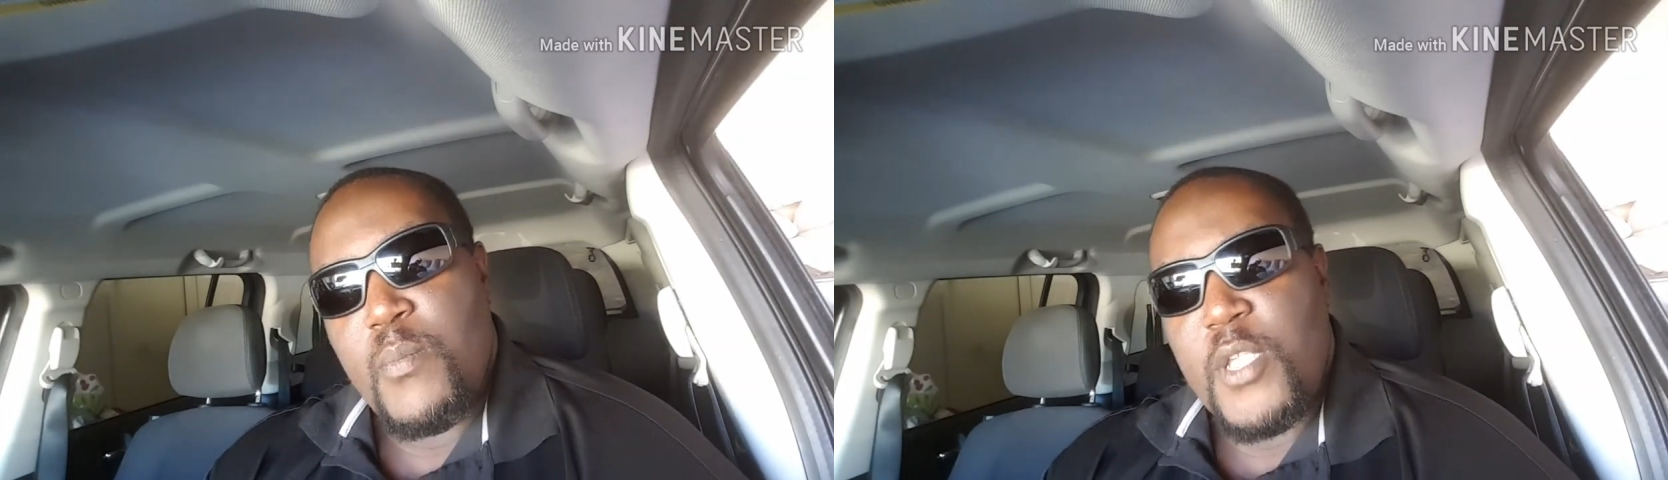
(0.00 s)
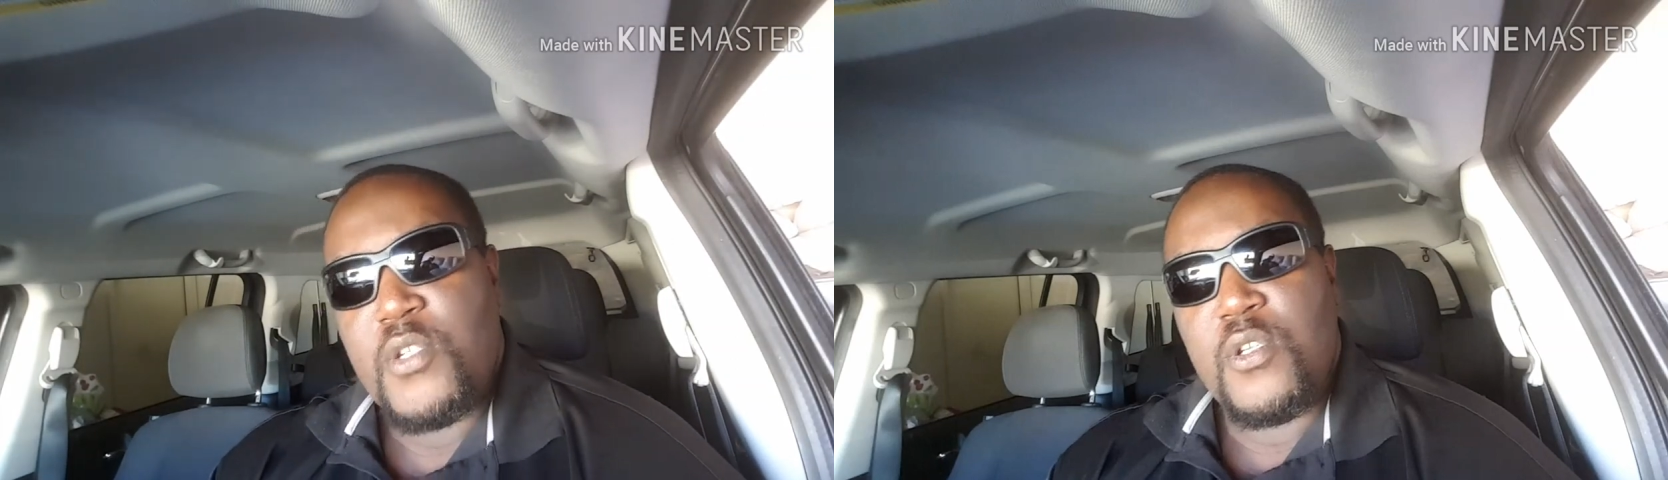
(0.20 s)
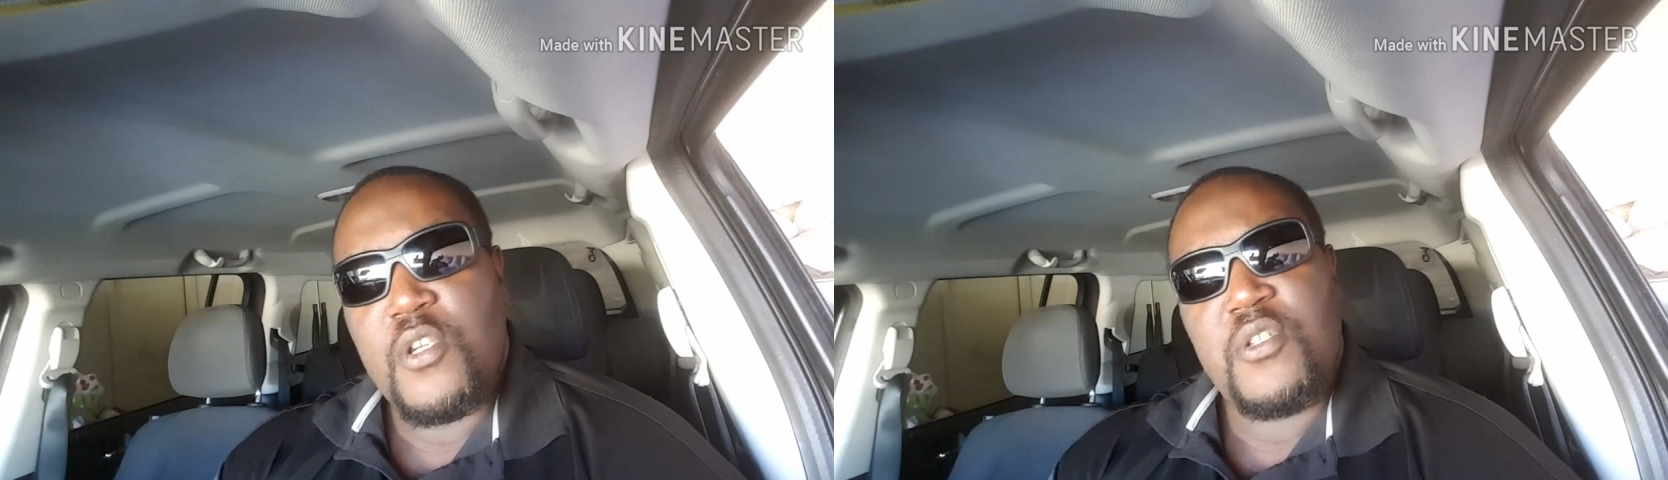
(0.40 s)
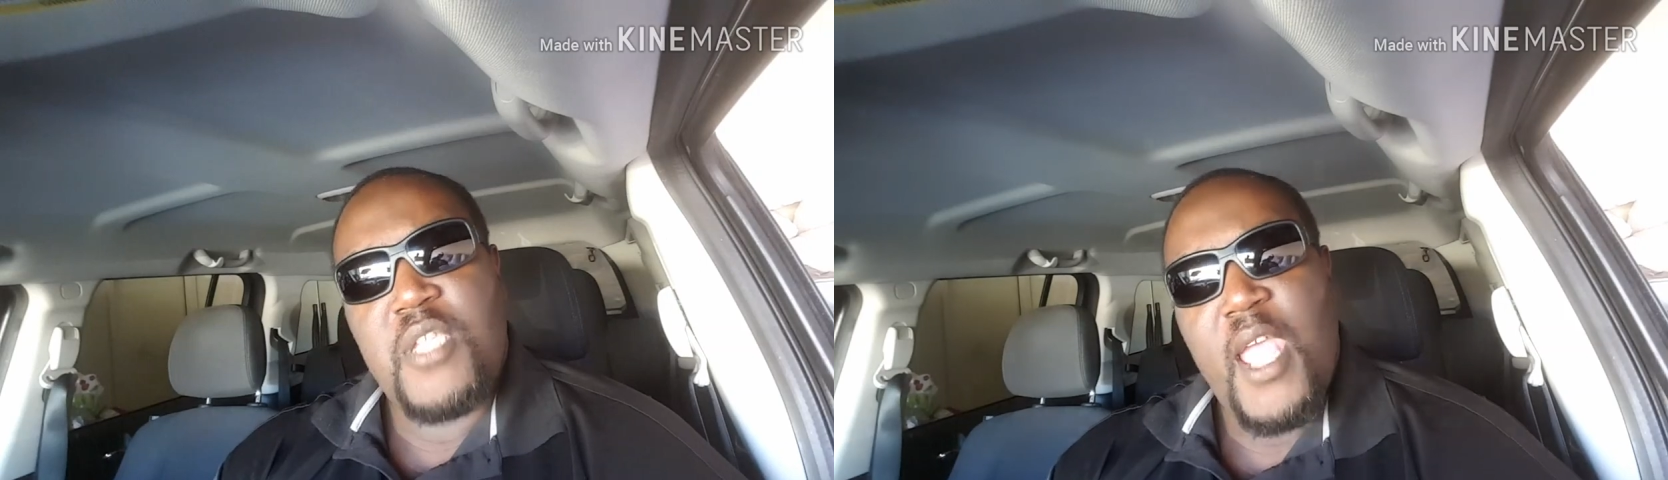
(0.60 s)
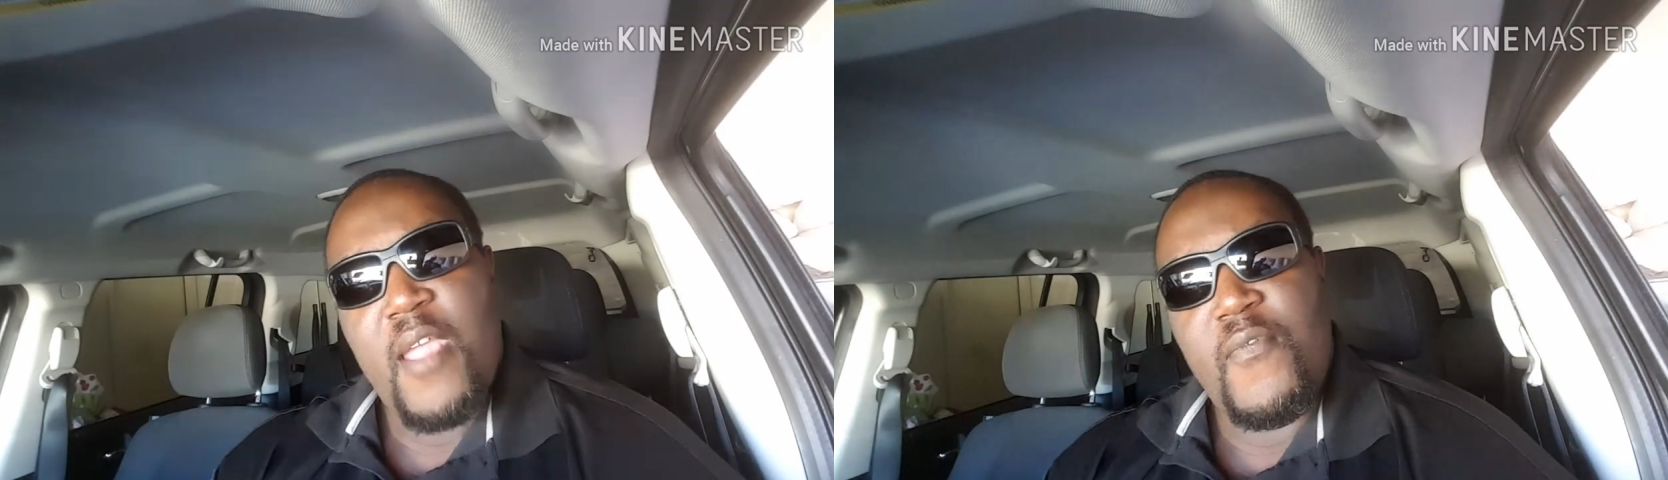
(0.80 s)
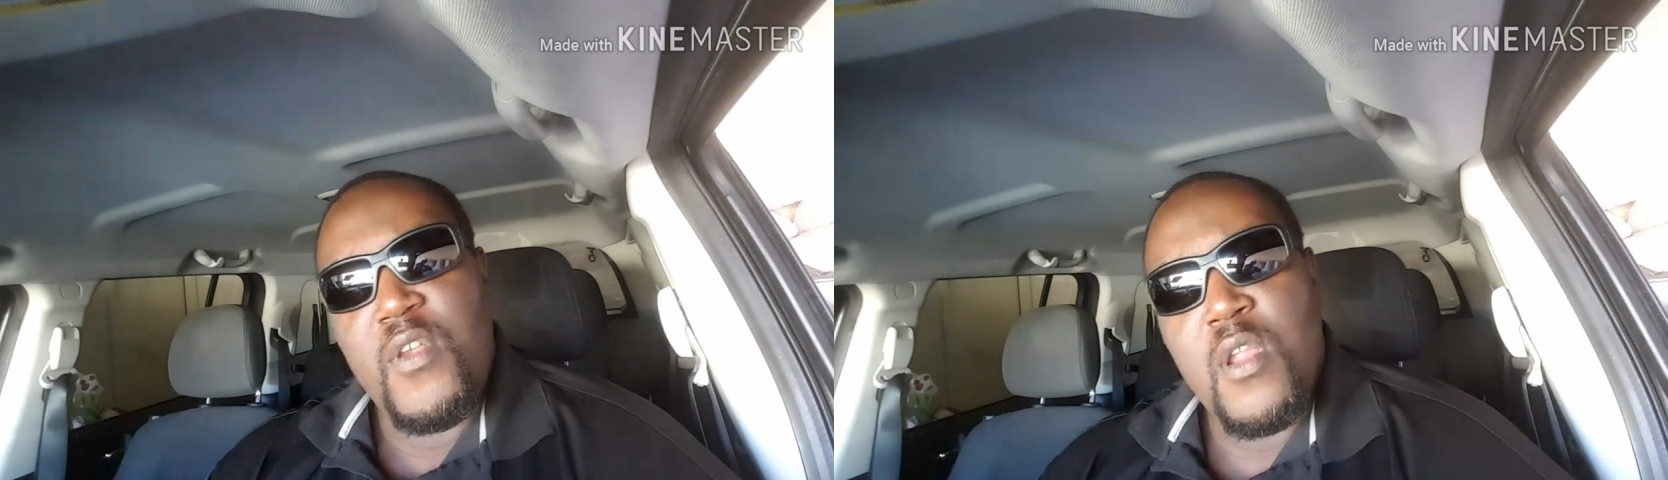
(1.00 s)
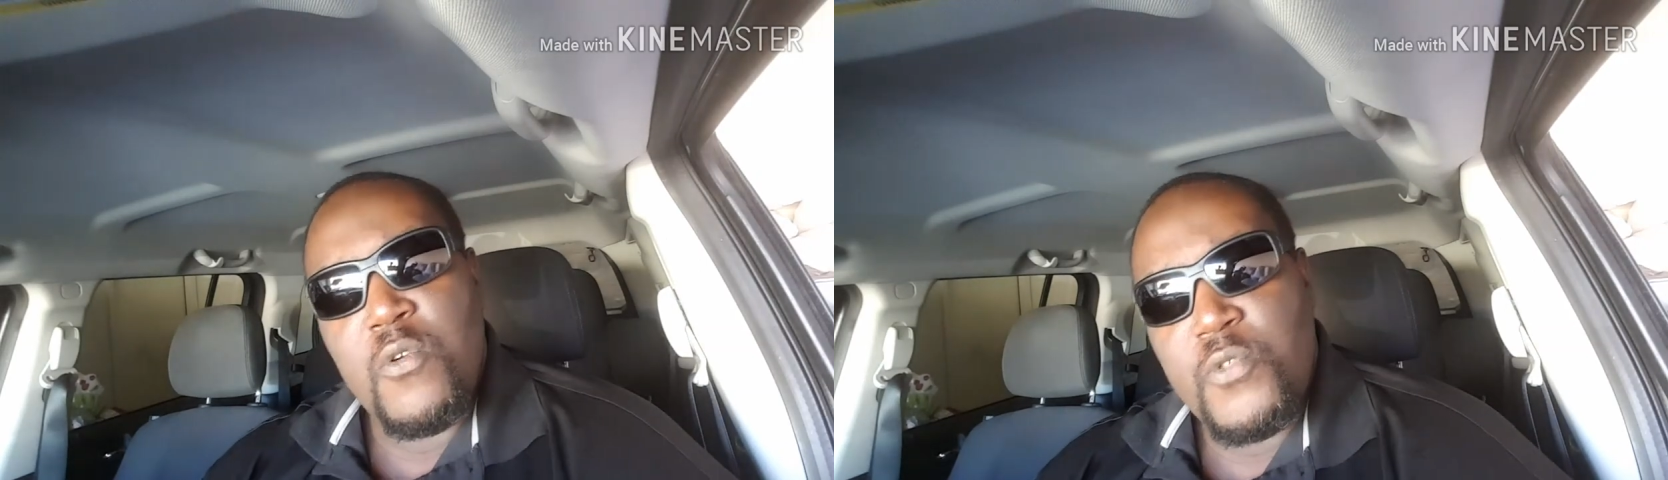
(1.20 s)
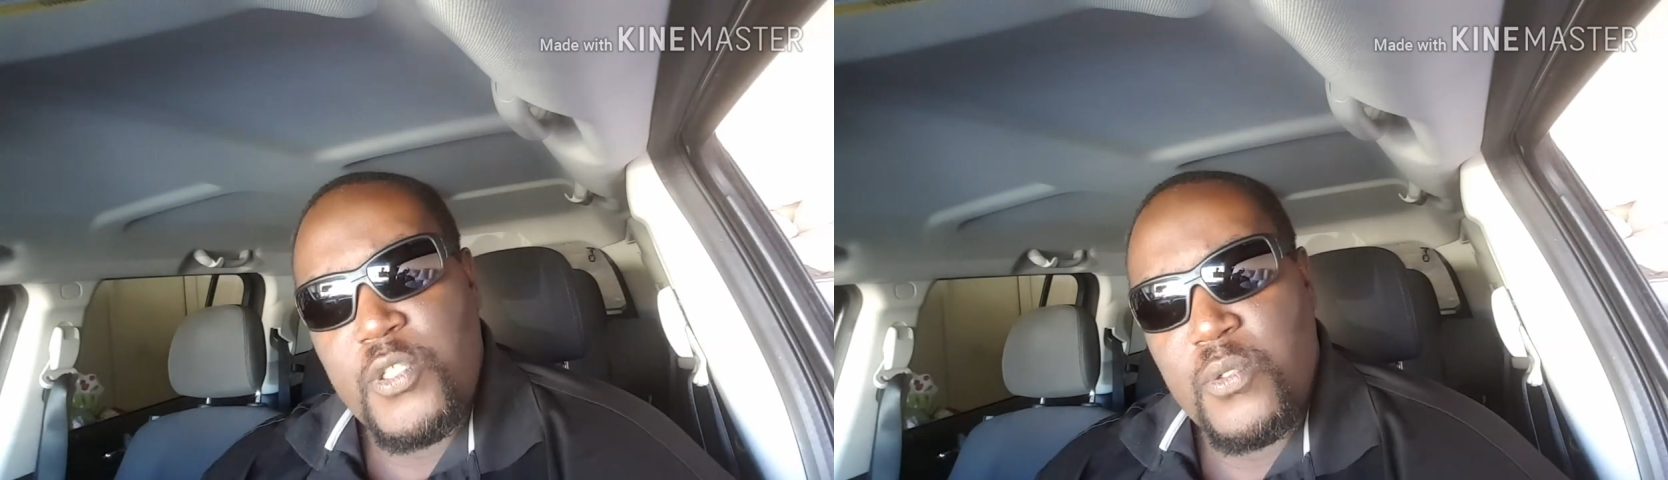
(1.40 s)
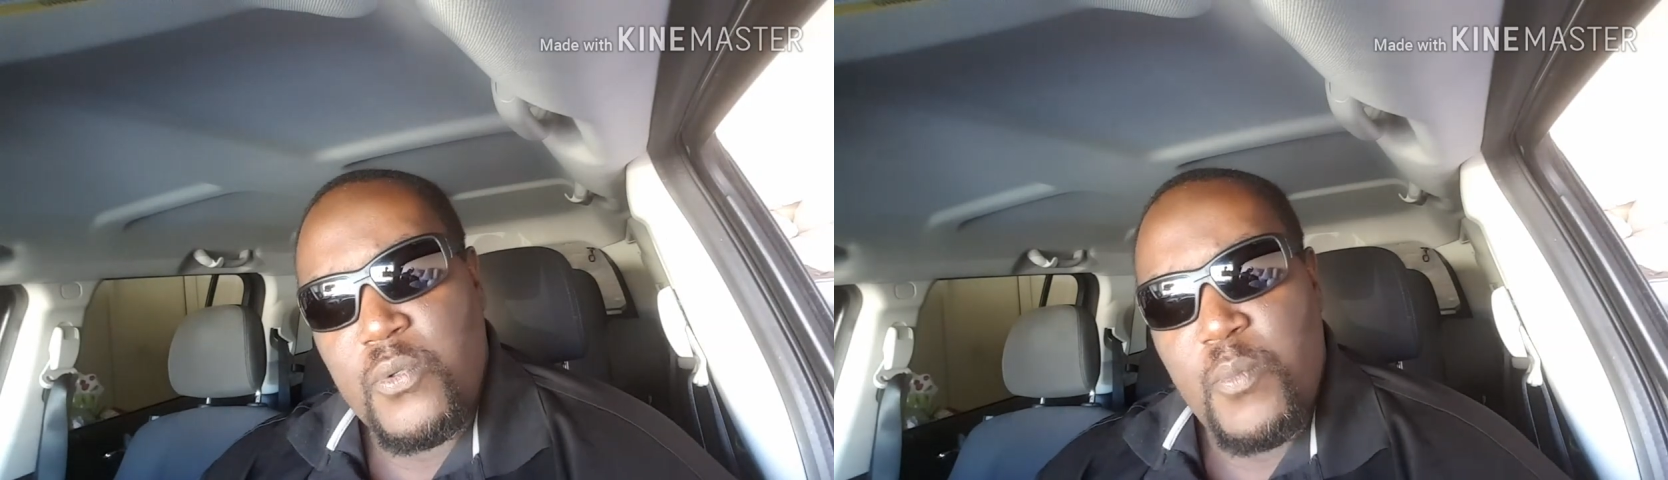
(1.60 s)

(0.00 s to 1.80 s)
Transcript: Make sure your staff knows you.